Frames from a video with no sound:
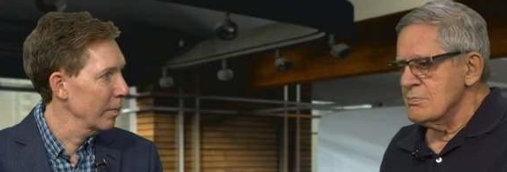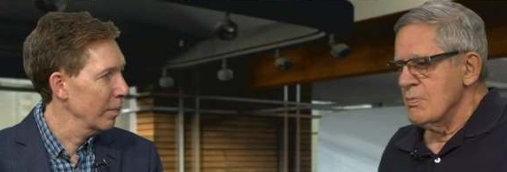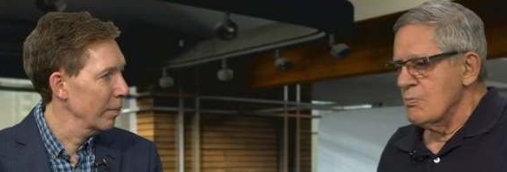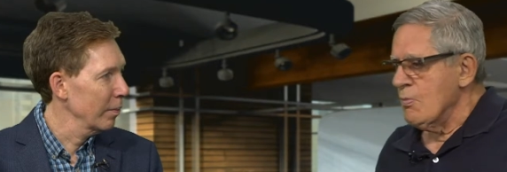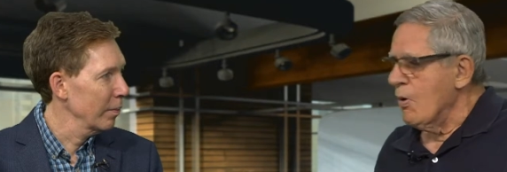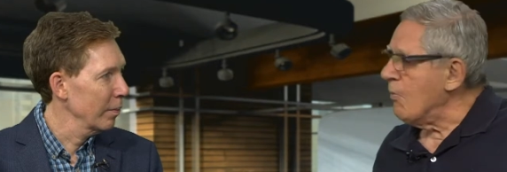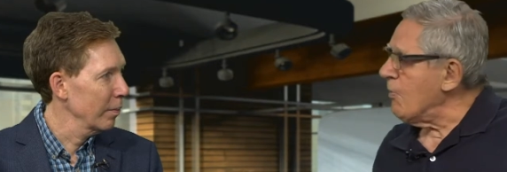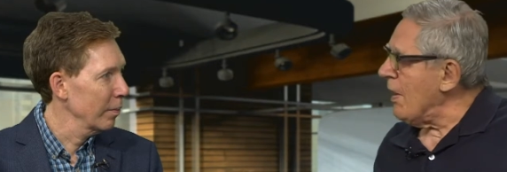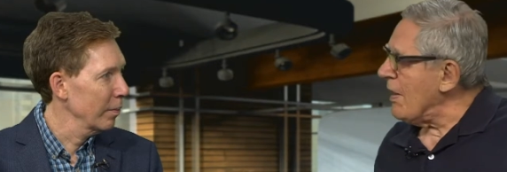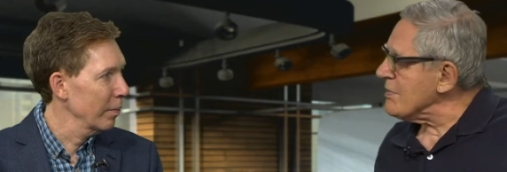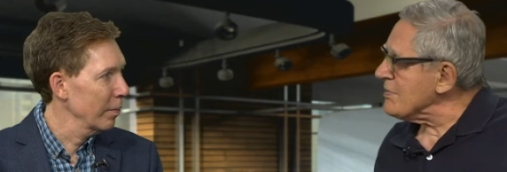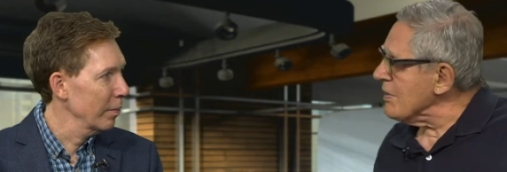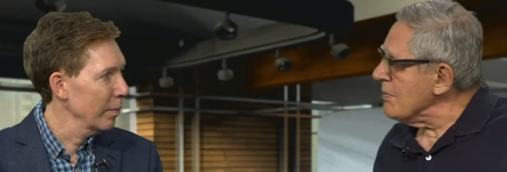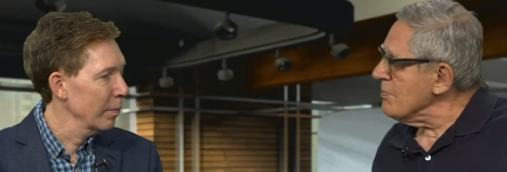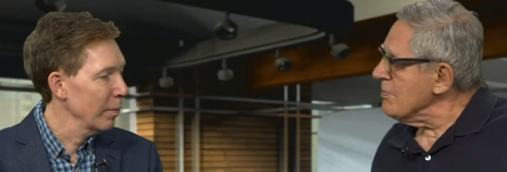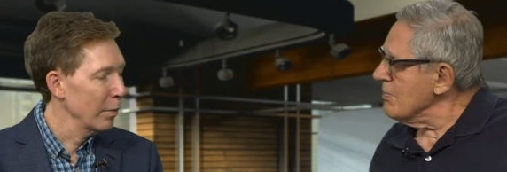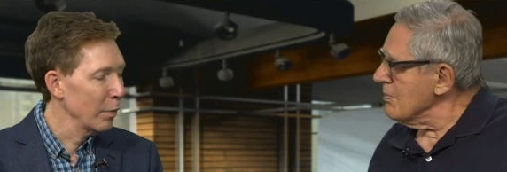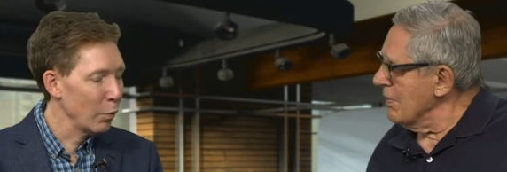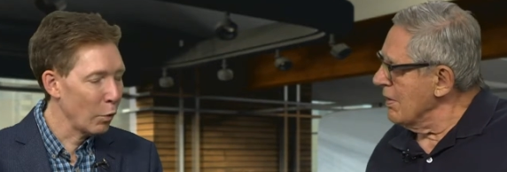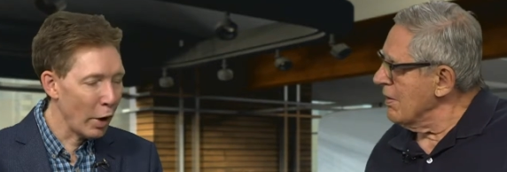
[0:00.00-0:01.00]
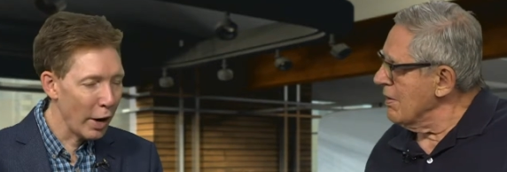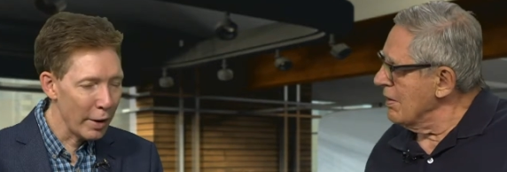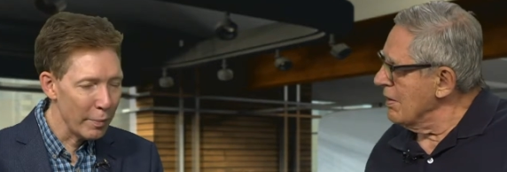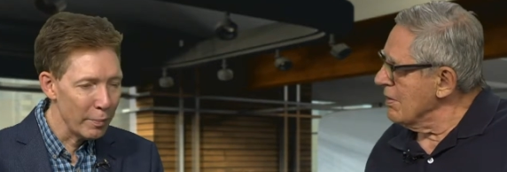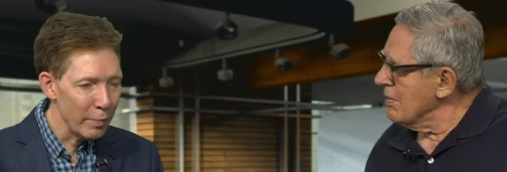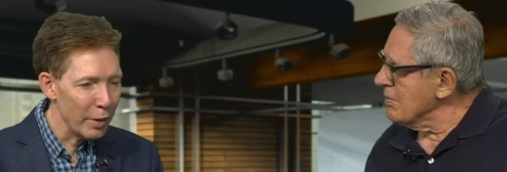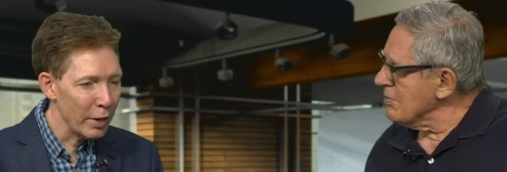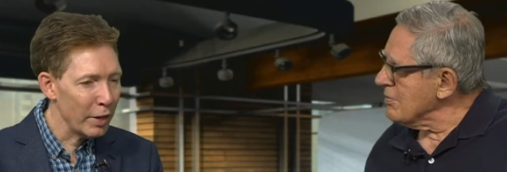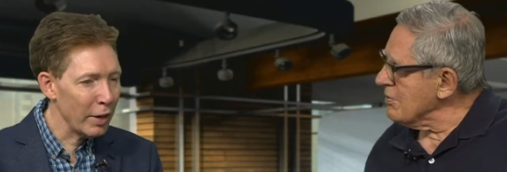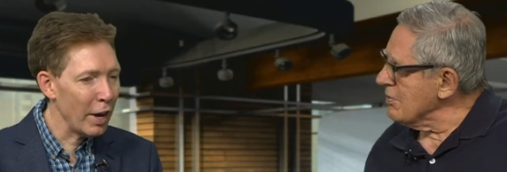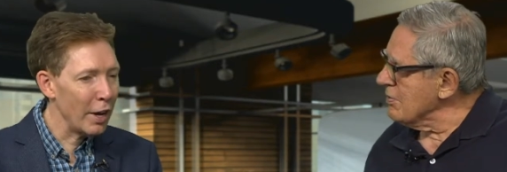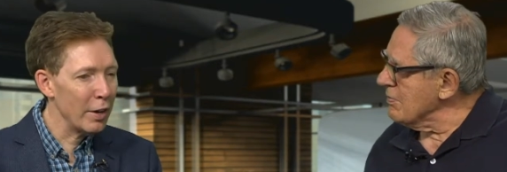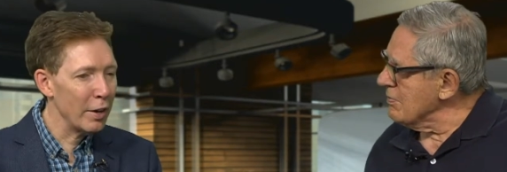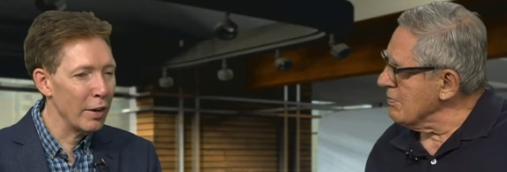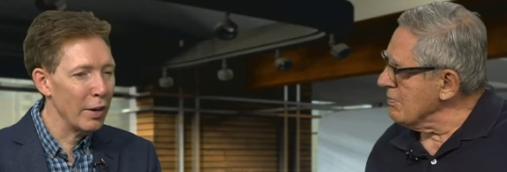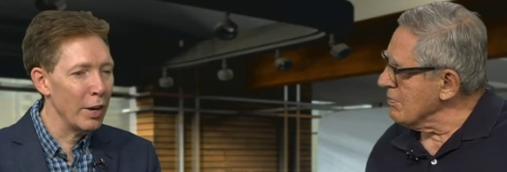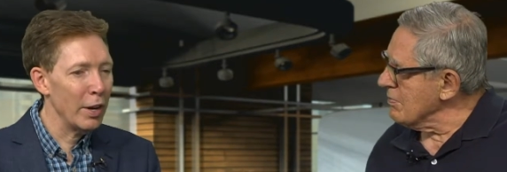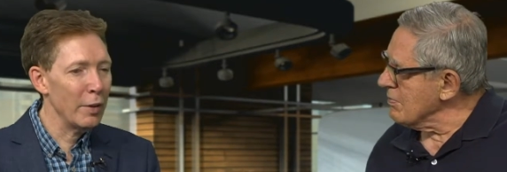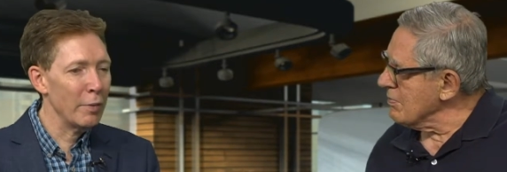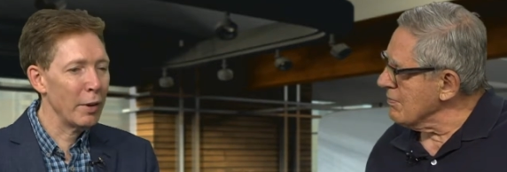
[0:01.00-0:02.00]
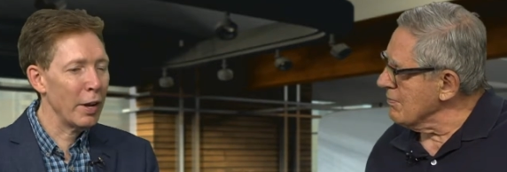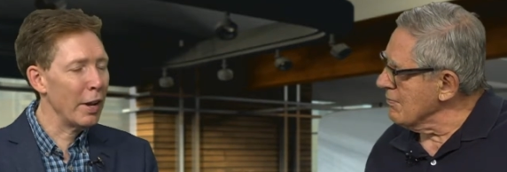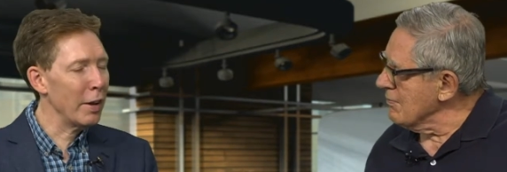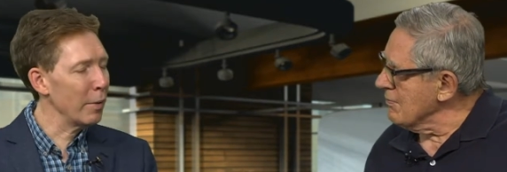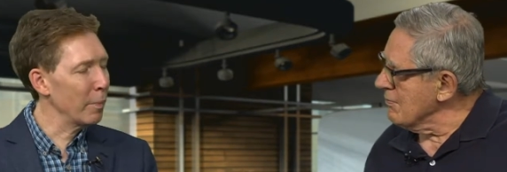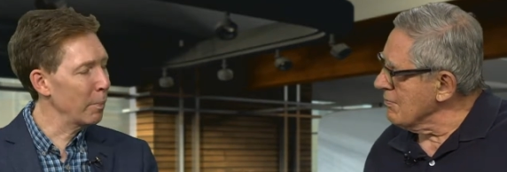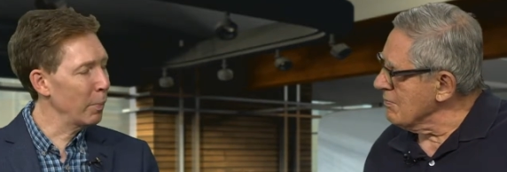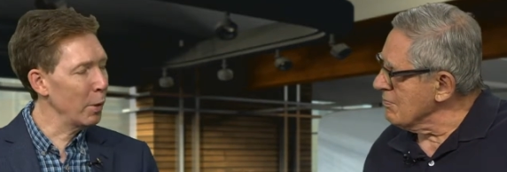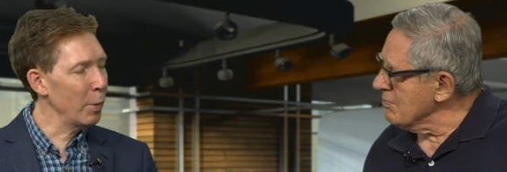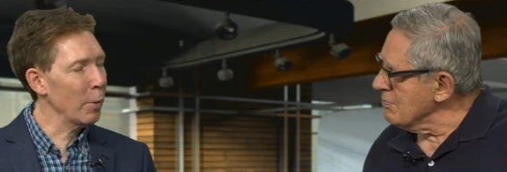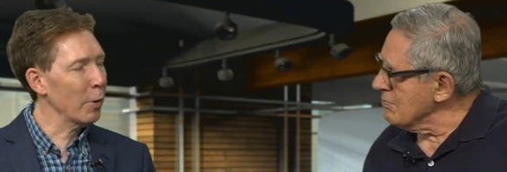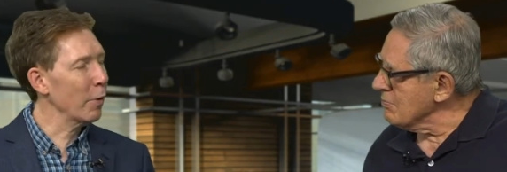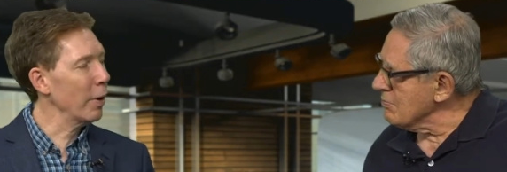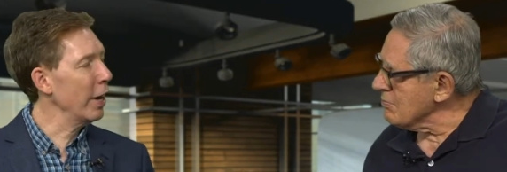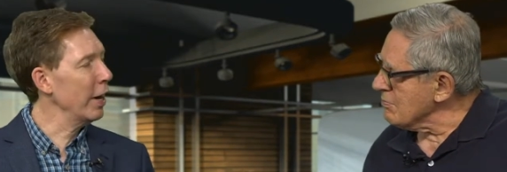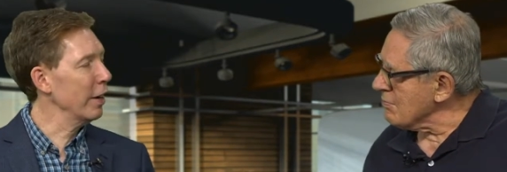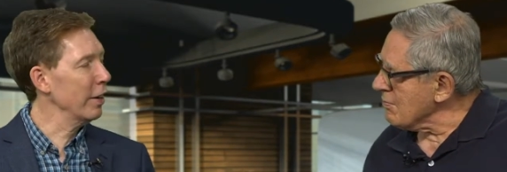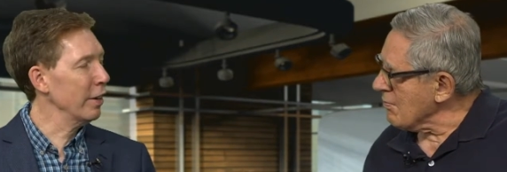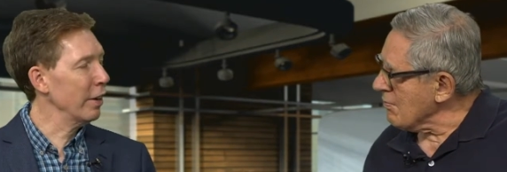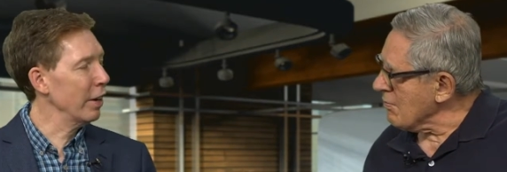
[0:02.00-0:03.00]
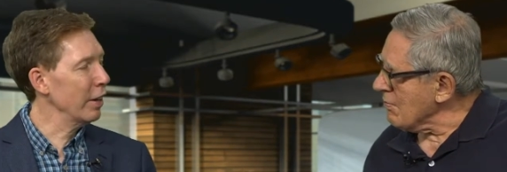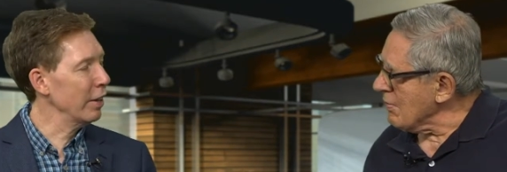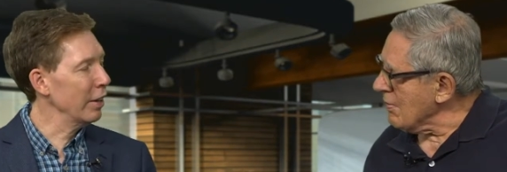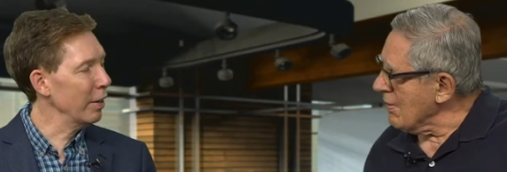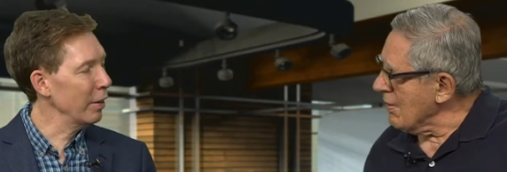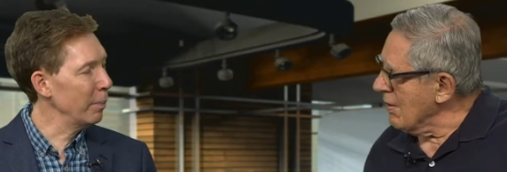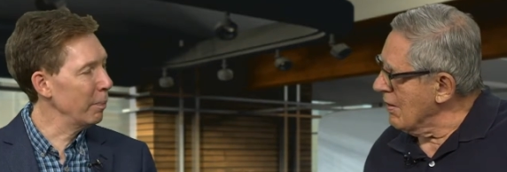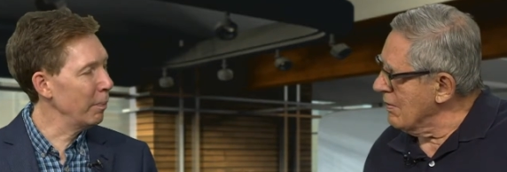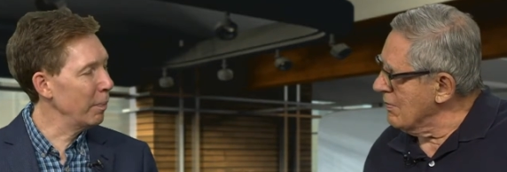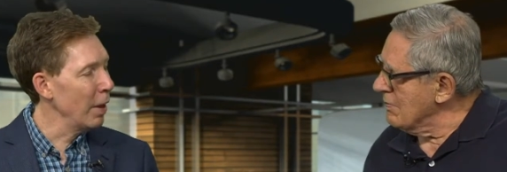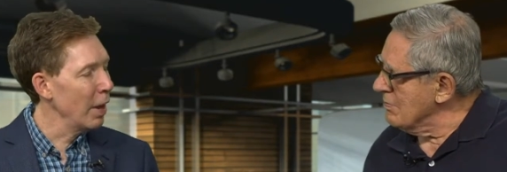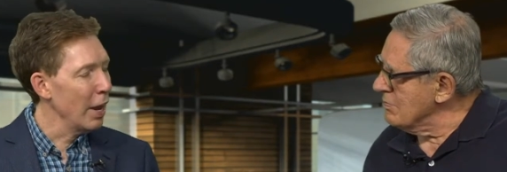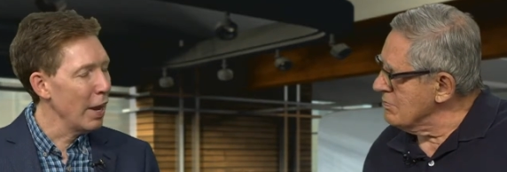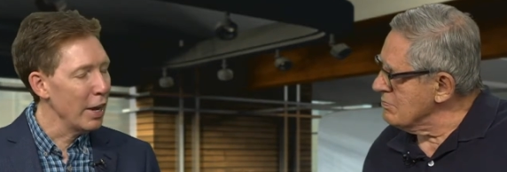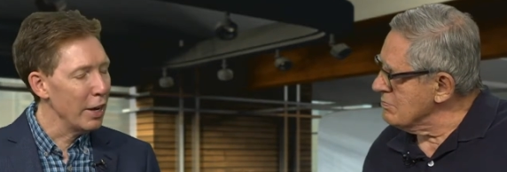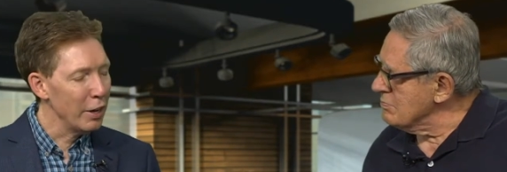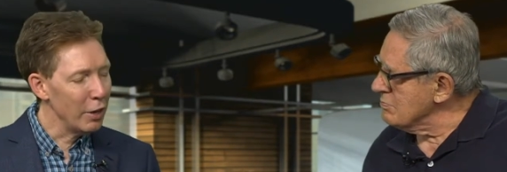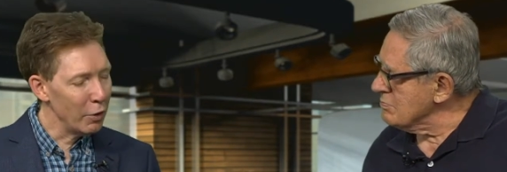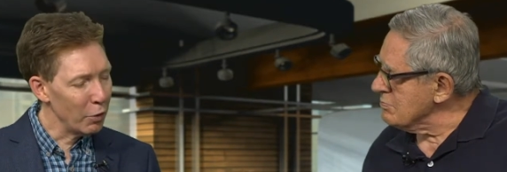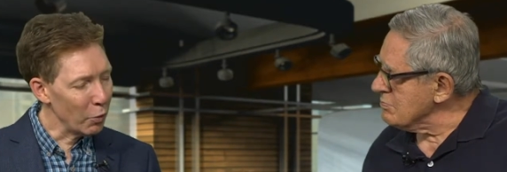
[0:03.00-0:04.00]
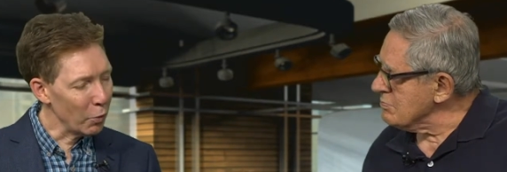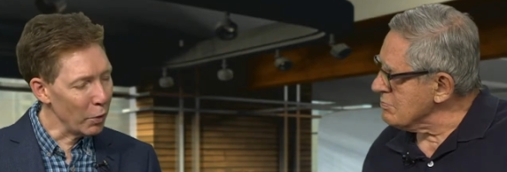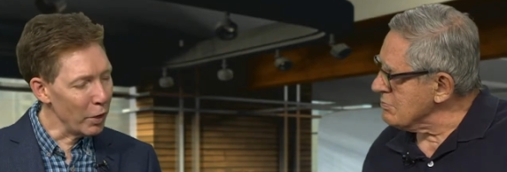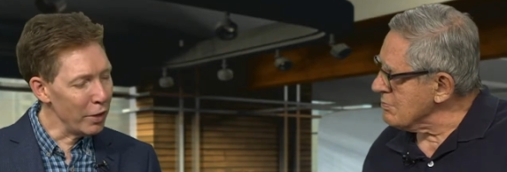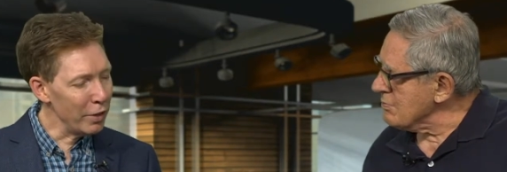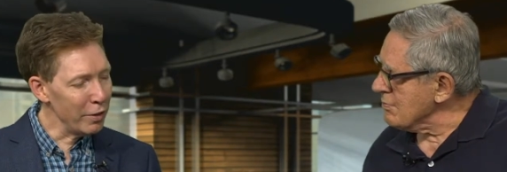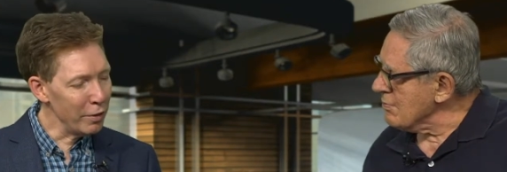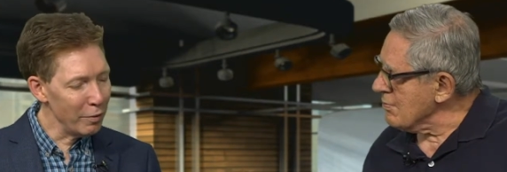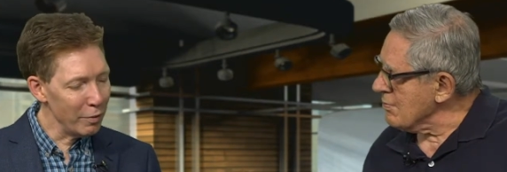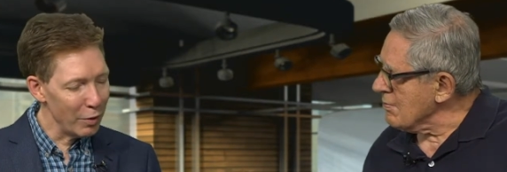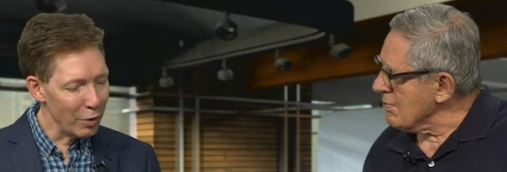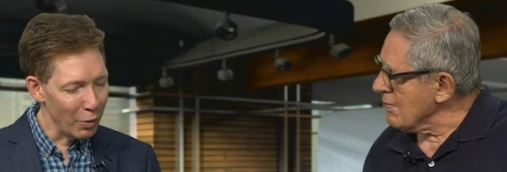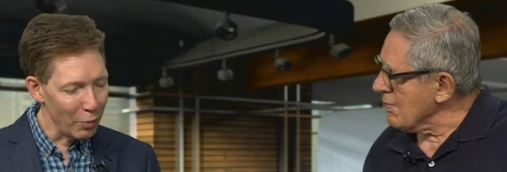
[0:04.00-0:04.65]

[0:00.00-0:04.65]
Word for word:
Speaker 1: momentum right it kind of it kind of boomeranged on the you know, the reason